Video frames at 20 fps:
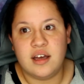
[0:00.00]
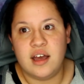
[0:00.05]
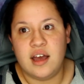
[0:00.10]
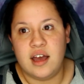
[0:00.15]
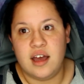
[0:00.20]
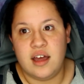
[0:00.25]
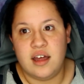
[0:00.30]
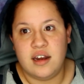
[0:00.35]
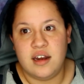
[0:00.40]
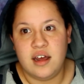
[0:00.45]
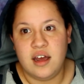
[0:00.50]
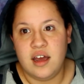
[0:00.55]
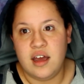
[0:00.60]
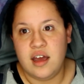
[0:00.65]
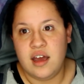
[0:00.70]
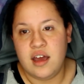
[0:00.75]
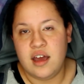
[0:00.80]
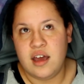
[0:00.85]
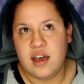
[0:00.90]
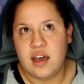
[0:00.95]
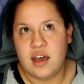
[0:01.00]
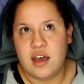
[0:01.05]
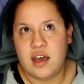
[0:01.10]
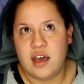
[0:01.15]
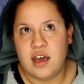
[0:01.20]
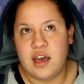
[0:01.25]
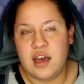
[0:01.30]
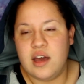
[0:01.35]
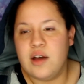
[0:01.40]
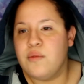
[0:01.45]
and
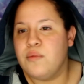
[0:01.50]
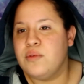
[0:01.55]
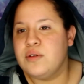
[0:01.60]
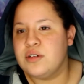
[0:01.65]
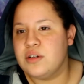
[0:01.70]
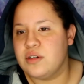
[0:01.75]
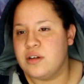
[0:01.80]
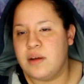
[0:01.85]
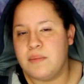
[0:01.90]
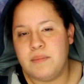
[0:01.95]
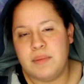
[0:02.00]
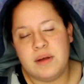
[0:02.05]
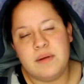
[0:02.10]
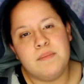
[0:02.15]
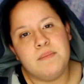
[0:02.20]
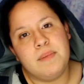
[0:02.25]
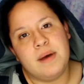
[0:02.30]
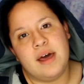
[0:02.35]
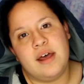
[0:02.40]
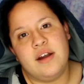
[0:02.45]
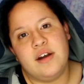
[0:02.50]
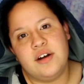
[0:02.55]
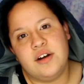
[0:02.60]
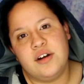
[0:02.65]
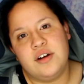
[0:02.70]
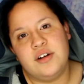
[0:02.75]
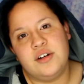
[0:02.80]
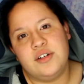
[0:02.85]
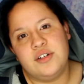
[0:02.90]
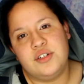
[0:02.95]
it would have been
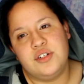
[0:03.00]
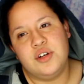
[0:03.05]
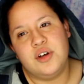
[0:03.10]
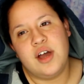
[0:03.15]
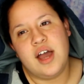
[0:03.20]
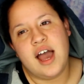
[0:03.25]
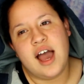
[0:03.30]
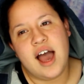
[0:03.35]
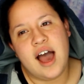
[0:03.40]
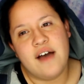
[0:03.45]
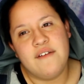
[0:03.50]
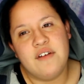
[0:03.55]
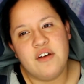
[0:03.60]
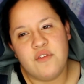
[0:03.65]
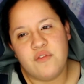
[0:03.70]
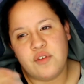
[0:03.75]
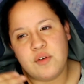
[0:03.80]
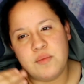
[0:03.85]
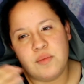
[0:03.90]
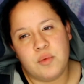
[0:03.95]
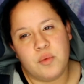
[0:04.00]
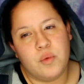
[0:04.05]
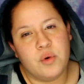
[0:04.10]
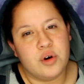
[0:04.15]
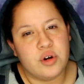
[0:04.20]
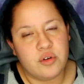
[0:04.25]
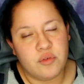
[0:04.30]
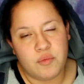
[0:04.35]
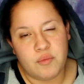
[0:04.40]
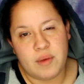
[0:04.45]
better to have it from the
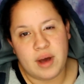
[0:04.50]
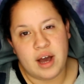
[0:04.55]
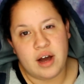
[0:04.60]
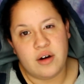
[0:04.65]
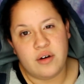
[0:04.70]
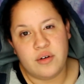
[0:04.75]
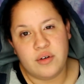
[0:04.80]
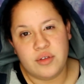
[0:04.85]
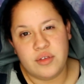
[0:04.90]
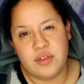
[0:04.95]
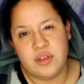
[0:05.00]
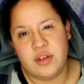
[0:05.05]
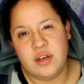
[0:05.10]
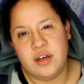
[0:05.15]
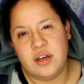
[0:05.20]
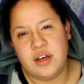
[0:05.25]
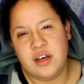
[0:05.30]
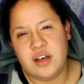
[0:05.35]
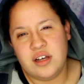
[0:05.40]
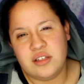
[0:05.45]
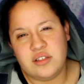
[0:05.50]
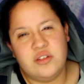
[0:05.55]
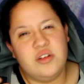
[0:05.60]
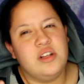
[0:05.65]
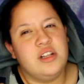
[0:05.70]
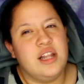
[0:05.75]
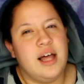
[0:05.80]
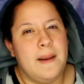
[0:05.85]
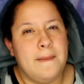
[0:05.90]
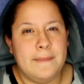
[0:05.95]
word of mouth to
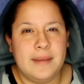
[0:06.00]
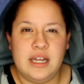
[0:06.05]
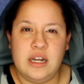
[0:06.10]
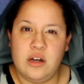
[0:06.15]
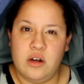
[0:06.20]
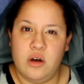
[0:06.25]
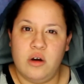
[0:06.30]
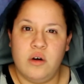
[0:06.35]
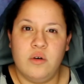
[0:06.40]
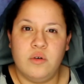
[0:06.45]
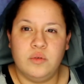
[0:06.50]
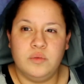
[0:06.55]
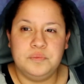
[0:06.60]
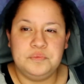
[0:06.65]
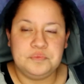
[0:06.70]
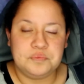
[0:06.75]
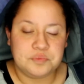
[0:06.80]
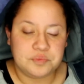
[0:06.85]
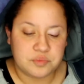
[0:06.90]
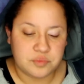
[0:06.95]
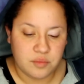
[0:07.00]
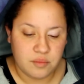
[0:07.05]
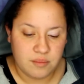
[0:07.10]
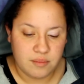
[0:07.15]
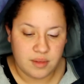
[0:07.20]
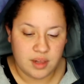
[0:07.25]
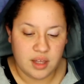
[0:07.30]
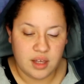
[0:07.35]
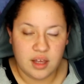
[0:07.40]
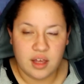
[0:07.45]
let me know
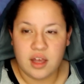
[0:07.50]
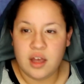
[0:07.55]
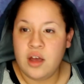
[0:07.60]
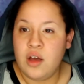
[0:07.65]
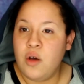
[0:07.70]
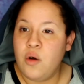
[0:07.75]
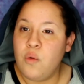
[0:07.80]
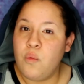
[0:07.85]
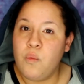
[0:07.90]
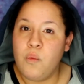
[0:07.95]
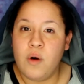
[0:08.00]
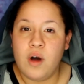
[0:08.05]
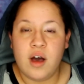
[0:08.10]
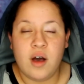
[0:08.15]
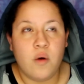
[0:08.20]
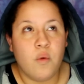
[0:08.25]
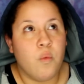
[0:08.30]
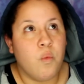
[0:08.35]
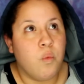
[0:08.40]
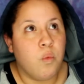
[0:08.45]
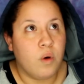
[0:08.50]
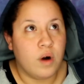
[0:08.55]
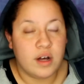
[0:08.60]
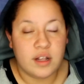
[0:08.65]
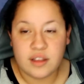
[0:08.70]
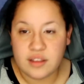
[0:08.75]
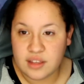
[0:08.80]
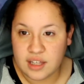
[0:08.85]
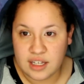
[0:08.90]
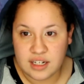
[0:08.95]

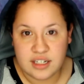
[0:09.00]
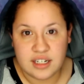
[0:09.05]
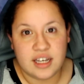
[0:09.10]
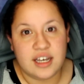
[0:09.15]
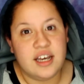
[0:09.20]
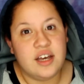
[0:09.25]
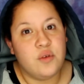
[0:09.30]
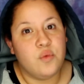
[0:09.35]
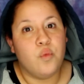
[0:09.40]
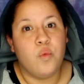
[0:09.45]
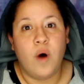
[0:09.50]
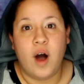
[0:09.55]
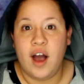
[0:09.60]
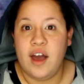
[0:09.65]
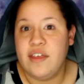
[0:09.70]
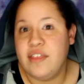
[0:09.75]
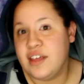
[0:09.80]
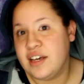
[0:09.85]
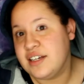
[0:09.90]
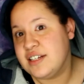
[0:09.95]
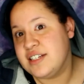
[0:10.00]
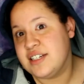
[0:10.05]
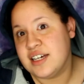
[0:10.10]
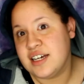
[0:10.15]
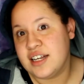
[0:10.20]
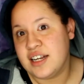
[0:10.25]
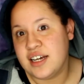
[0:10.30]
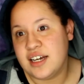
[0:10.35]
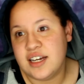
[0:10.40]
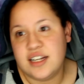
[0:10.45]
what they did, why they
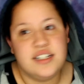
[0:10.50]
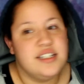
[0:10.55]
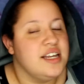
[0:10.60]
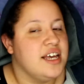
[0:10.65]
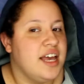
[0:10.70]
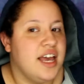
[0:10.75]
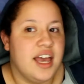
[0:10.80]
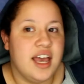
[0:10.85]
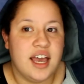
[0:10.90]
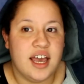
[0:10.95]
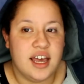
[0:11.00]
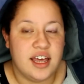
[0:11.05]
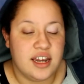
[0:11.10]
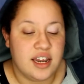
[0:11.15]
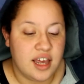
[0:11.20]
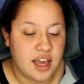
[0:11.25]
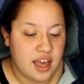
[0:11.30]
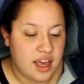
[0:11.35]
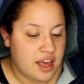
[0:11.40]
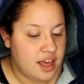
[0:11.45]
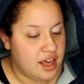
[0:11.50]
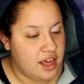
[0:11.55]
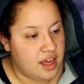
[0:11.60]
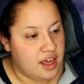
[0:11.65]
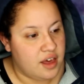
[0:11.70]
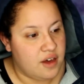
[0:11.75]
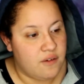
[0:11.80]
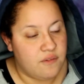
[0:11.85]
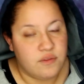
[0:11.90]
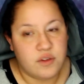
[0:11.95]
did it, and
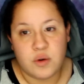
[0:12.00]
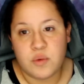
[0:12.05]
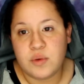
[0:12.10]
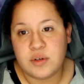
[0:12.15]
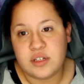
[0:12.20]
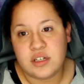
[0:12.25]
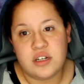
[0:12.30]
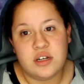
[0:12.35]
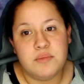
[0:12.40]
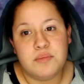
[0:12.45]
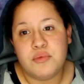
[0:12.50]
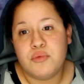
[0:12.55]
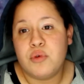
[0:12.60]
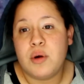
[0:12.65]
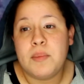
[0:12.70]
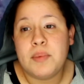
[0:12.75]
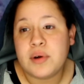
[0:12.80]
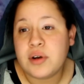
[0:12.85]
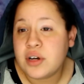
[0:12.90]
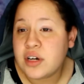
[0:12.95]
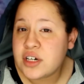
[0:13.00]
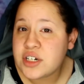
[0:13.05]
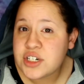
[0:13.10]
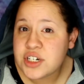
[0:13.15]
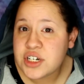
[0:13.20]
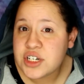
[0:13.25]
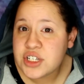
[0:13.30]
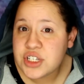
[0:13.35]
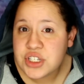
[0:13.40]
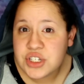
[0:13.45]
if there was any
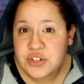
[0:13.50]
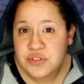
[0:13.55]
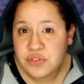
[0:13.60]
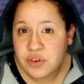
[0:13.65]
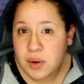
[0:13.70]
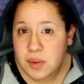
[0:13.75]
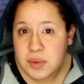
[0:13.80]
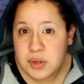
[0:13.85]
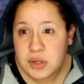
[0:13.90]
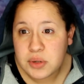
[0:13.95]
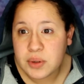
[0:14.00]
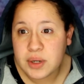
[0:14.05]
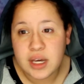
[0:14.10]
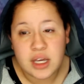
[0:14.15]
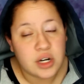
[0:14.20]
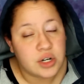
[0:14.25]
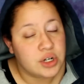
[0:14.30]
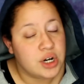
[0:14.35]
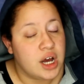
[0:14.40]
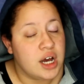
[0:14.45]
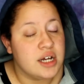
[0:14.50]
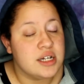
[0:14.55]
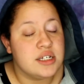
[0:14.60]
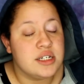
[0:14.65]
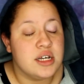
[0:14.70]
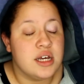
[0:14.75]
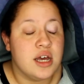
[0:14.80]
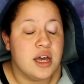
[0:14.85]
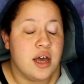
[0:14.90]
repercussions from doing it or not.